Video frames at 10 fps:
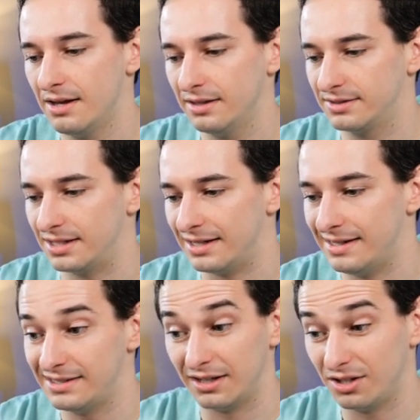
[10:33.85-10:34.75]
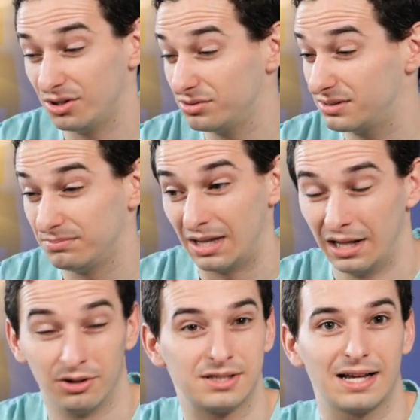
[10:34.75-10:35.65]
Then see, easy to use.
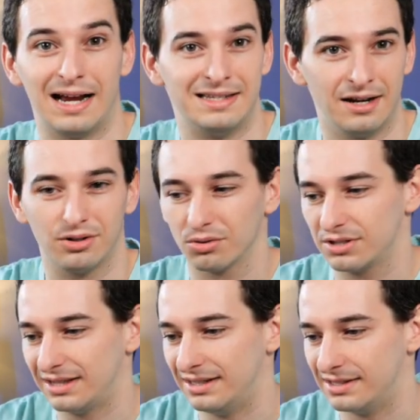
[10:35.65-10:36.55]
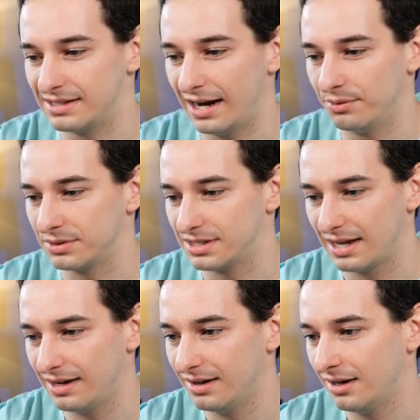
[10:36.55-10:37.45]
That looks identical to the design. Once
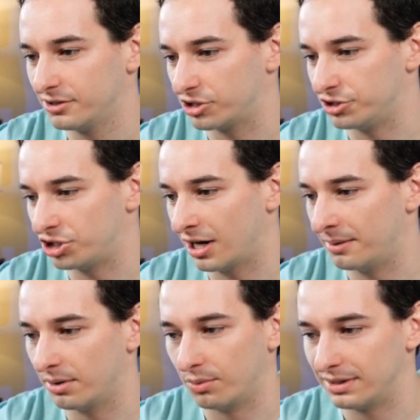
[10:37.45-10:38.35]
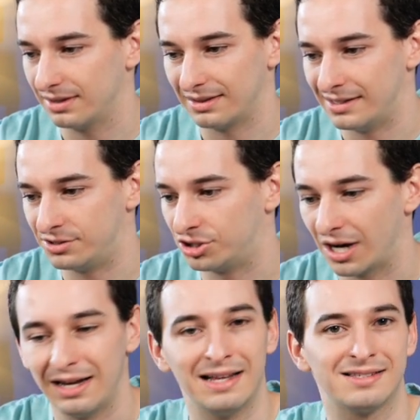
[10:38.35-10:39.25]
again, great job with these
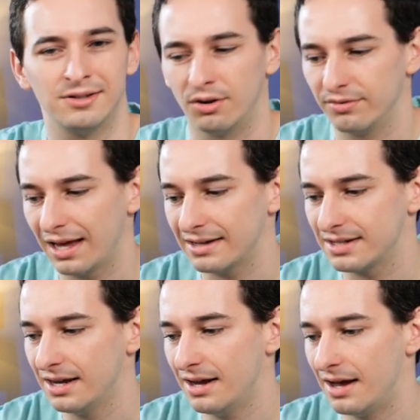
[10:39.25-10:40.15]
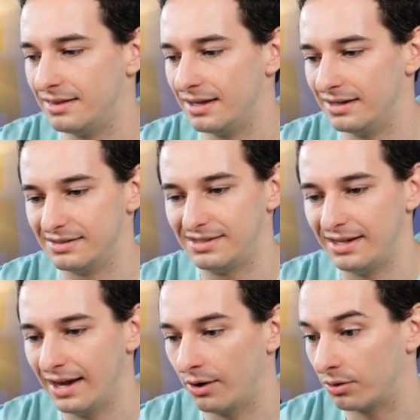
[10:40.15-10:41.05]
gradients and all of that, and then
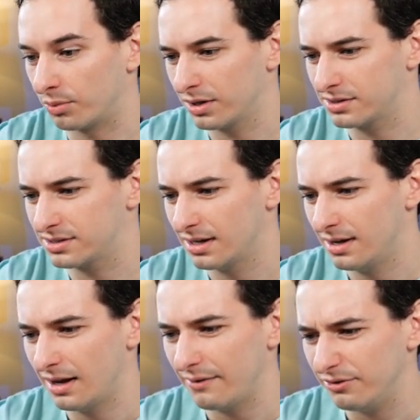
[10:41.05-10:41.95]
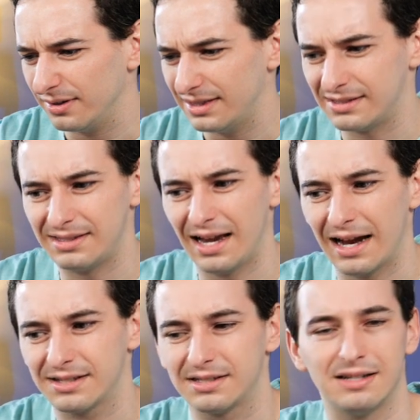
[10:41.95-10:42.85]
see how it works. I feel like this
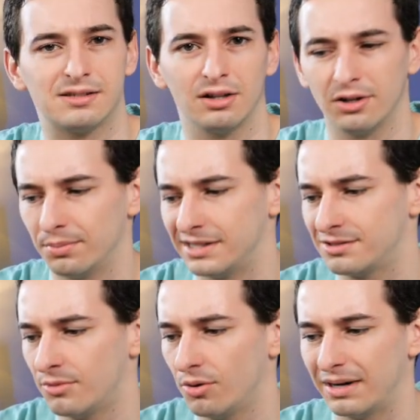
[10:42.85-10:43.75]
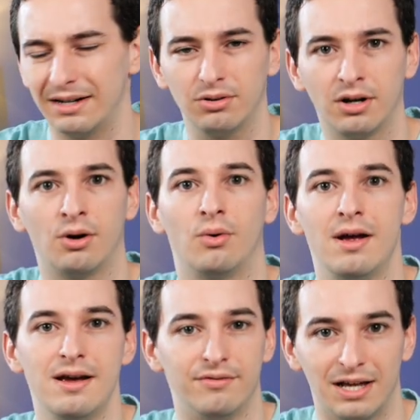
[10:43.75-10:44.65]
text is a little bit small, but I don't know
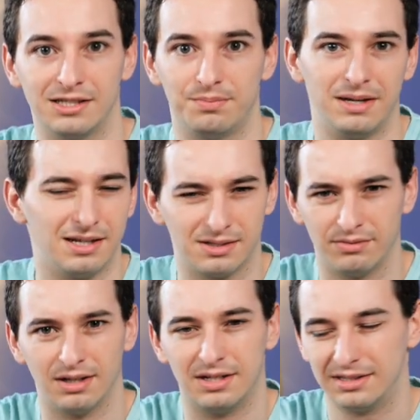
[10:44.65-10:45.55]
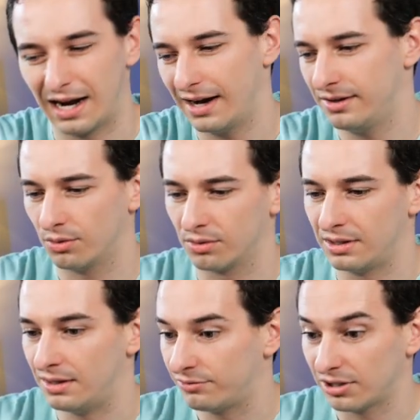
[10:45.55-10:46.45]
if that's because of the design or
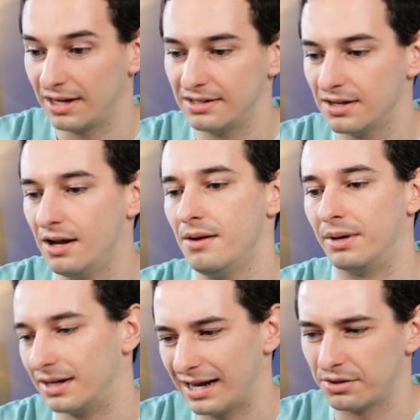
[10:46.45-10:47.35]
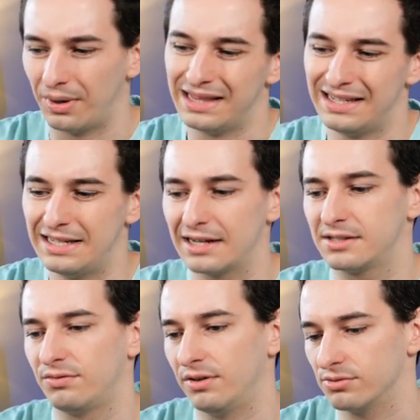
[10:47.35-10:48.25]
the front end, but either way, the
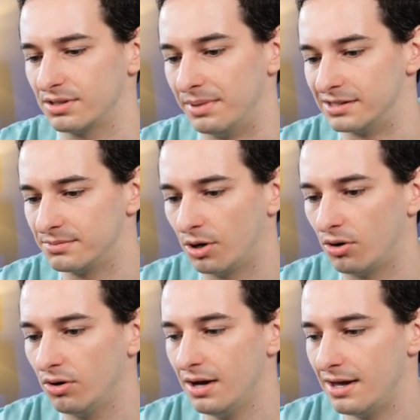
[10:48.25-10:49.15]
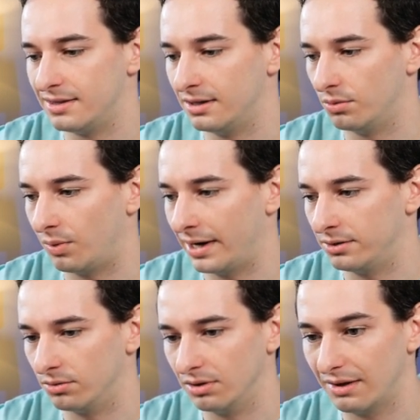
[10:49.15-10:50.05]
text feels a bit small, and then why
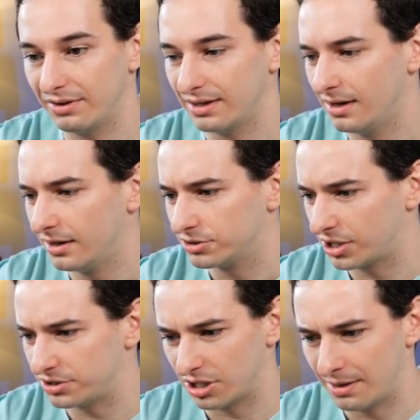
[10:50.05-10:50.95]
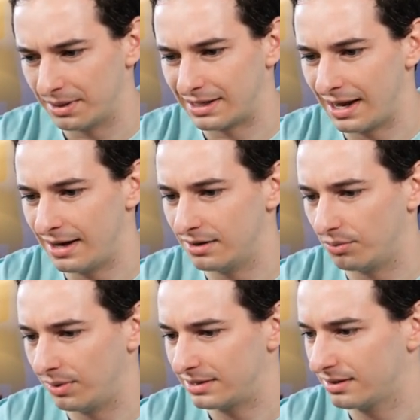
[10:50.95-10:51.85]
you'll love it. Great job again
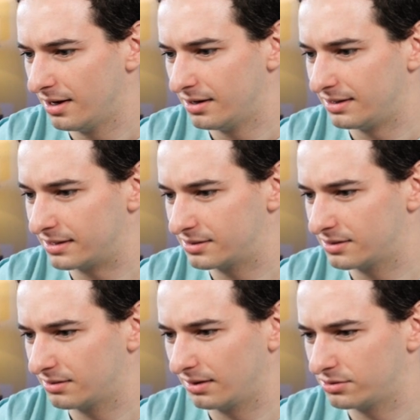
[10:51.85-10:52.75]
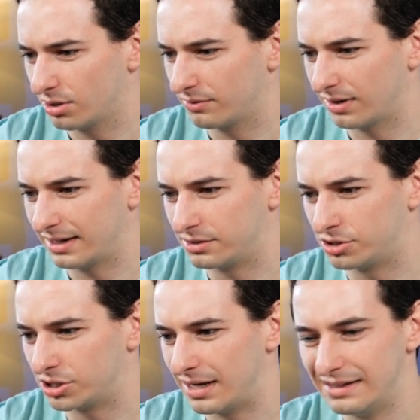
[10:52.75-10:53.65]
with this sort of like
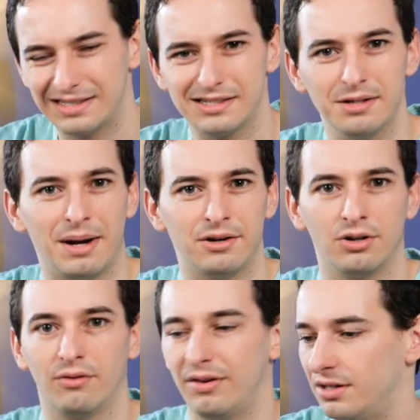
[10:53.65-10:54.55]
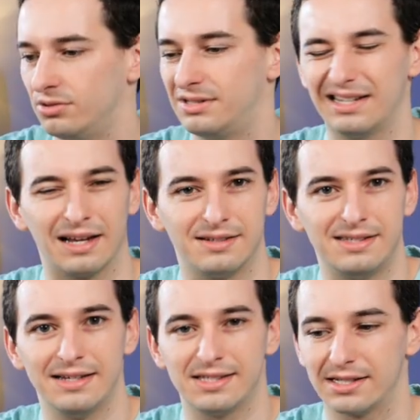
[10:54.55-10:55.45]
grid system. I don't know if he used like
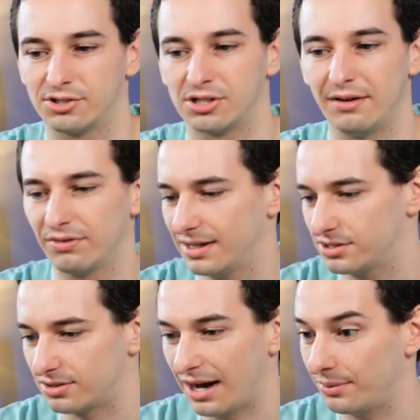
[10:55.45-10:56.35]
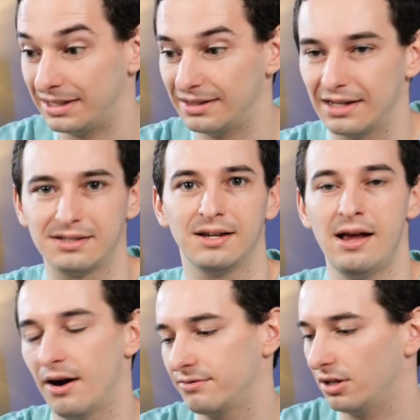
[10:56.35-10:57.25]
CSS grid for this or how he did this.
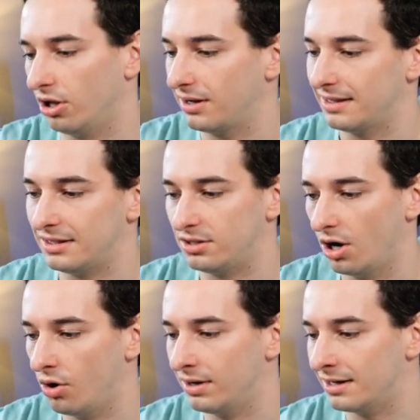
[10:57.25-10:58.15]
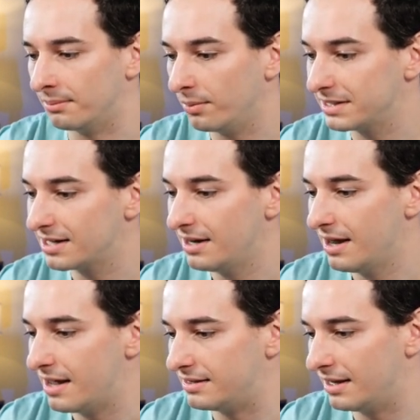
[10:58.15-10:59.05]
I'll have to look at the code in a moment.
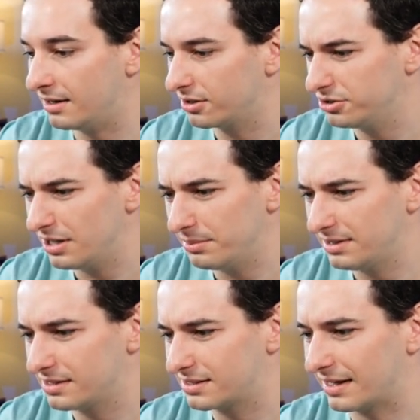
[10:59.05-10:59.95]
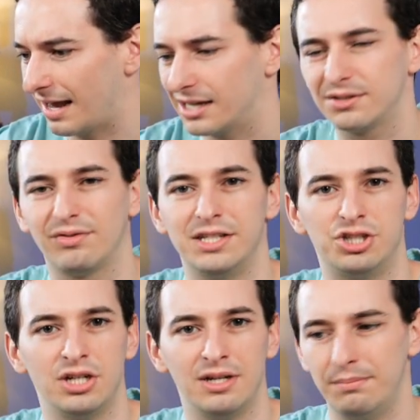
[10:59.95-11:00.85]
And then good job with this like
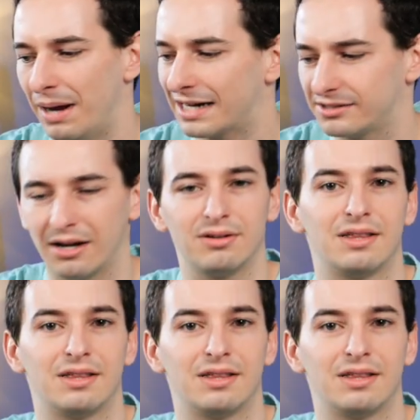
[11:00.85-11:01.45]
SVG background